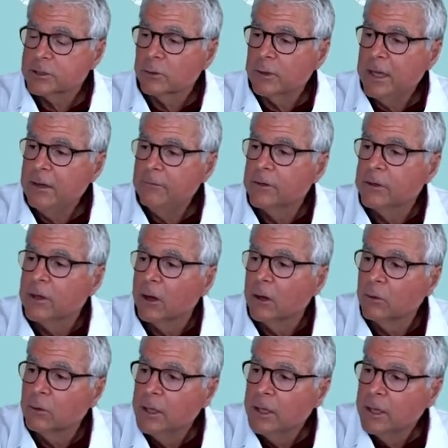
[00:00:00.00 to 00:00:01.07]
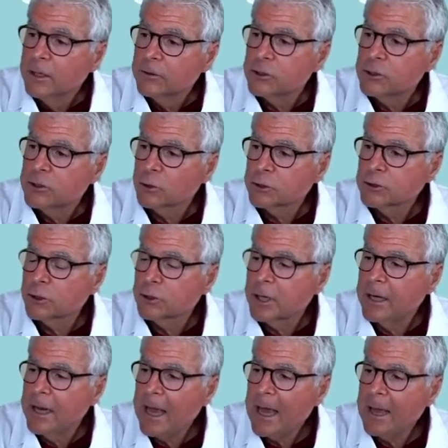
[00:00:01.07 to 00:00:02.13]
So even though the short
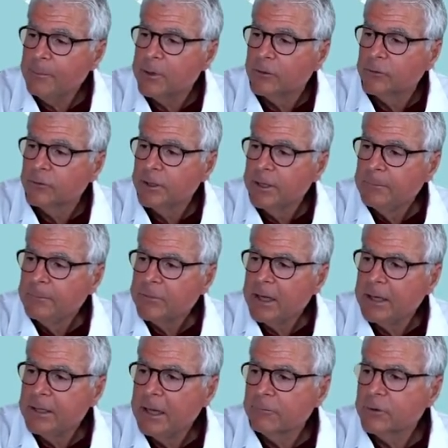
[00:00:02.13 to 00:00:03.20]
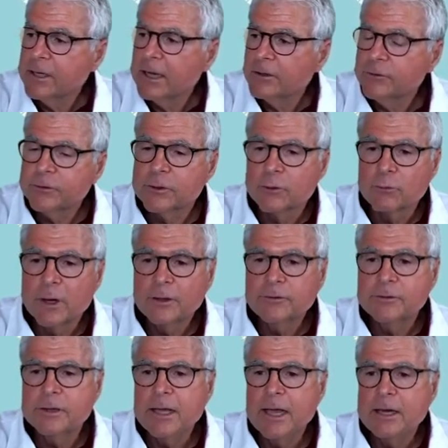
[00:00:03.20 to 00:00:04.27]
circuit happens, it never gets to the rest
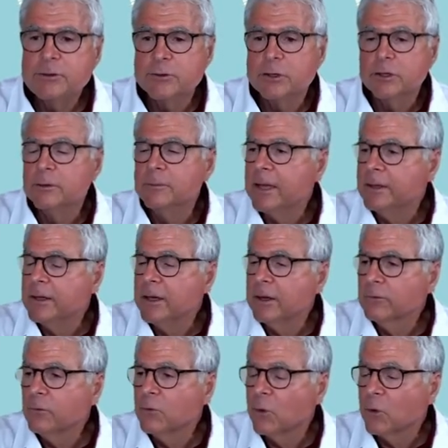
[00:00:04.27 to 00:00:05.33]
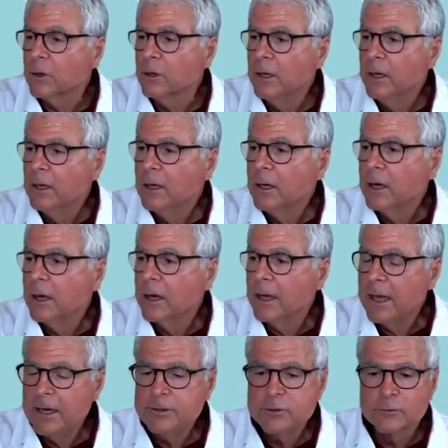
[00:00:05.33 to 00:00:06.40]
of the atrium and therefore uh,
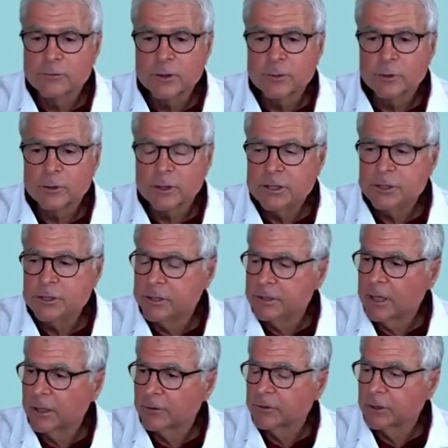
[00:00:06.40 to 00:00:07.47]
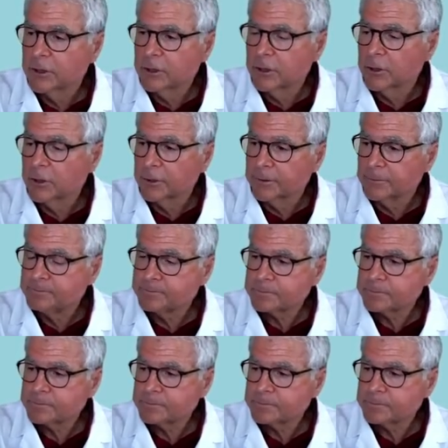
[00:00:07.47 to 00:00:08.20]
atrial fibrillation doesn't occur.